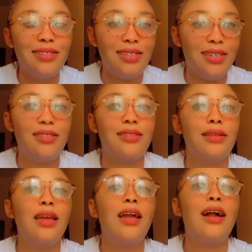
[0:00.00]
Yes,
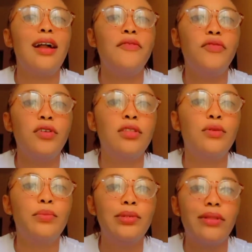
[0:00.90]
avoid
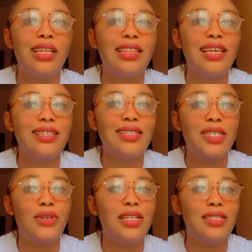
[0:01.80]
unprotected
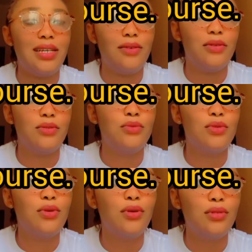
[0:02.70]
sexual intercourse. Use
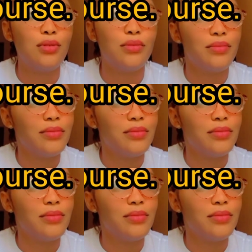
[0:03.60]
condom.